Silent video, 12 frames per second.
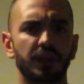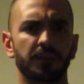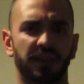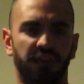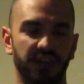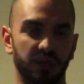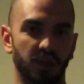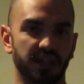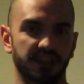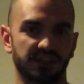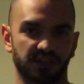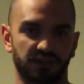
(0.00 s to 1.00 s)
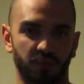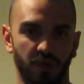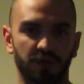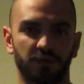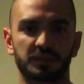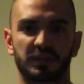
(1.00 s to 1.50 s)
But the thing was, is if
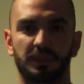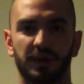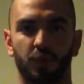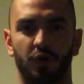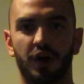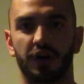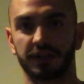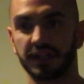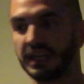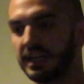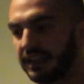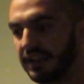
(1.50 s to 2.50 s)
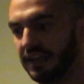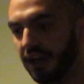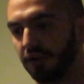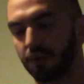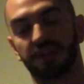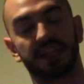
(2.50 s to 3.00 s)
one of them was going to be wrong, then the
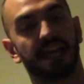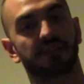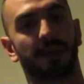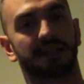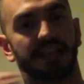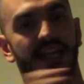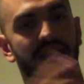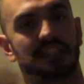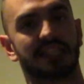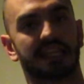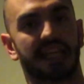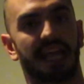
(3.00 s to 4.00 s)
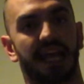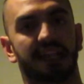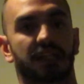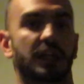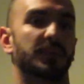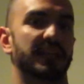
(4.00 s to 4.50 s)
other one, the expectations that they had
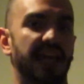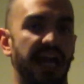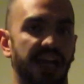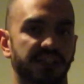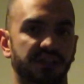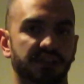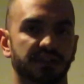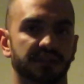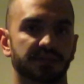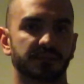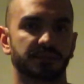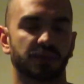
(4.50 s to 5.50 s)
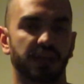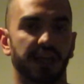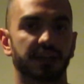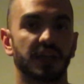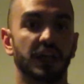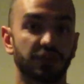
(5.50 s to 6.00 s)
are going to be dashed.
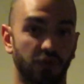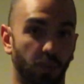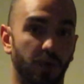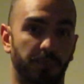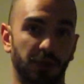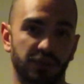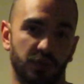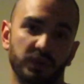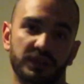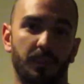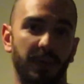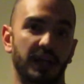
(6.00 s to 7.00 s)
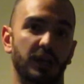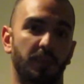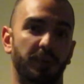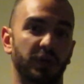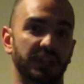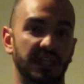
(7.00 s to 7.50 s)
Okay? So one person was dependent
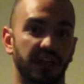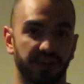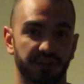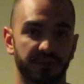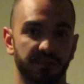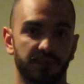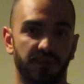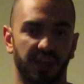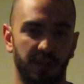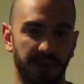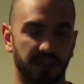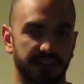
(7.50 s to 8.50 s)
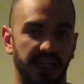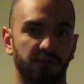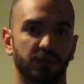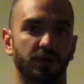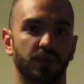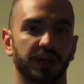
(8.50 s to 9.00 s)
upon the other. Think about that
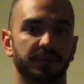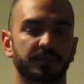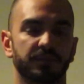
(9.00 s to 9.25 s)
real quick.